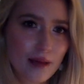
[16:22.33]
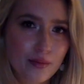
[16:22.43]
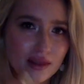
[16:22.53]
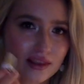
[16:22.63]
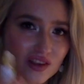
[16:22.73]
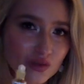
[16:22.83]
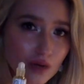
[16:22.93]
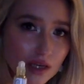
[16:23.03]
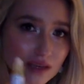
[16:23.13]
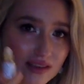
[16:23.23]
but this
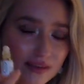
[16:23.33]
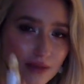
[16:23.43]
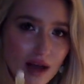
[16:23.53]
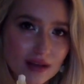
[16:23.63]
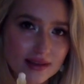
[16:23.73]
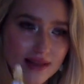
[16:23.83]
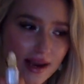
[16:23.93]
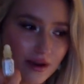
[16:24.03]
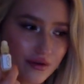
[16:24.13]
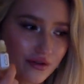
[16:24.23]
one smells like
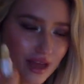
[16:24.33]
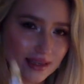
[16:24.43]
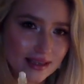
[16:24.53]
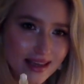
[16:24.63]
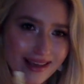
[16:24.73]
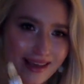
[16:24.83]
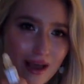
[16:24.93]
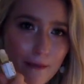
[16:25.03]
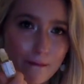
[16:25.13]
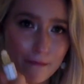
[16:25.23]
authentic
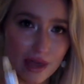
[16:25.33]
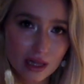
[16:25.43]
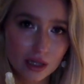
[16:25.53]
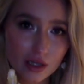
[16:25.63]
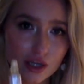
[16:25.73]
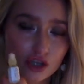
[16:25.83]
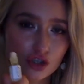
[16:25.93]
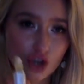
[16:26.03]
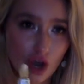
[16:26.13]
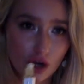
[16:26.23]
milk
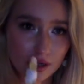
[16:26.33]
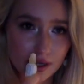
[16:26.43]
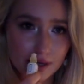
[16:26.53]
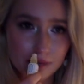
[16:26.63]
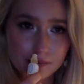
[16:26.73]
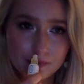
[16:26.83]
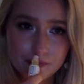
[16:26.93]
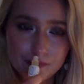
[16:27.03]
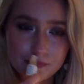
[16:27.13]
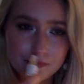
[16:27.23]
chocolate.
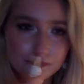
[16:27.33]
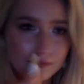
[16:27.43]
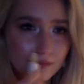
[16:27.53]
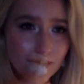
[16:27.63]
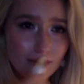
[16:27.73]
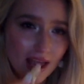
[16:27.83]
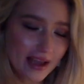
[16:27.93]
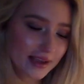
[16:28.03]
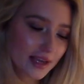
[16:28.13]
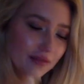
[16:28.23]
I
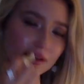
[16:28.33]
can definitely